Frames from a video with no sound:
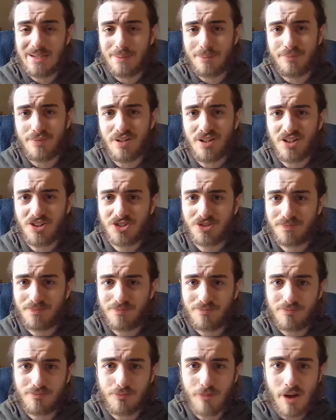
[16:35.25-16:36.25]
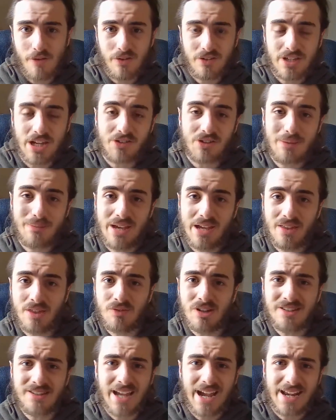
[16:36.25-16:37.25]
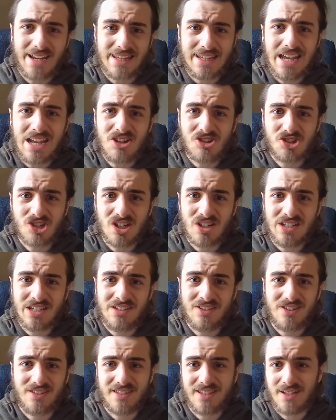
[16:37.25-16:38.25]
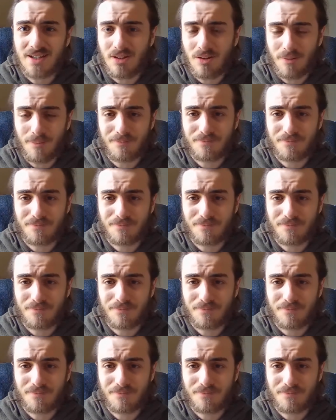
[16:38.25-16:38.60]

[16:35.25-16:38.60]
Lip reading: but whether it's actually better than Retaliation is still